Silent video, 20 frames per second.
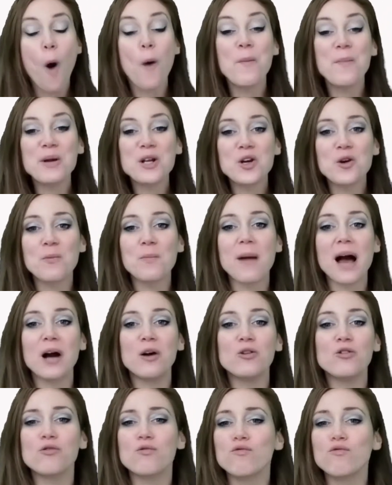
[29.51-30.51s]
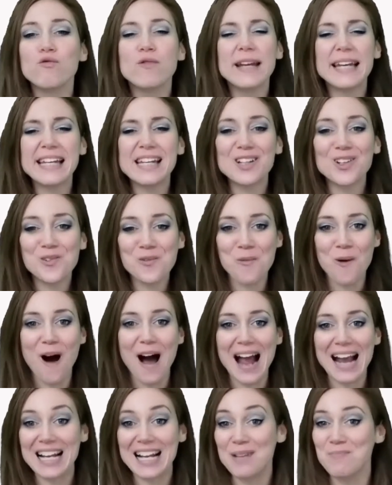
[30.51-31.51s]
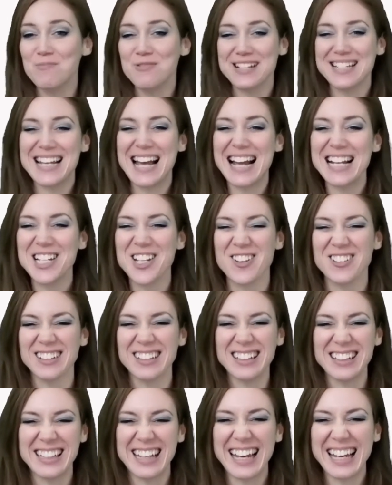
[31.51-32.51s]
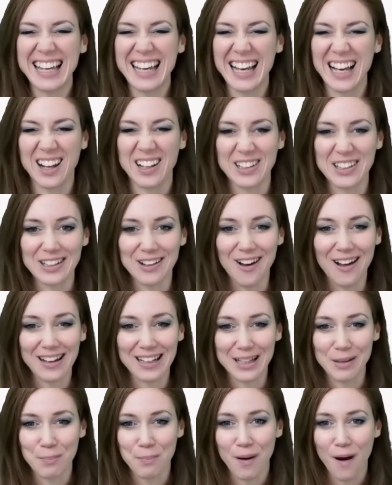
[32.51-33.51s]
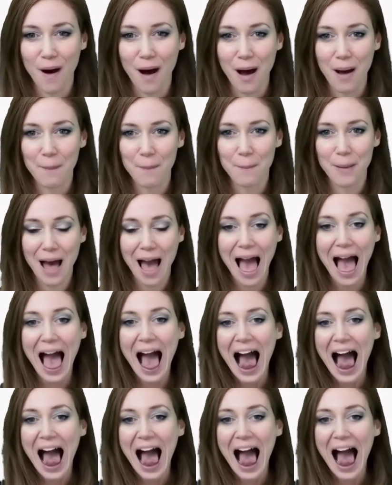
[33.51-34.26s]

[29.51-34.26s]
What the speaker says: Open your mouth real wide and pretend you're licking a lollipop.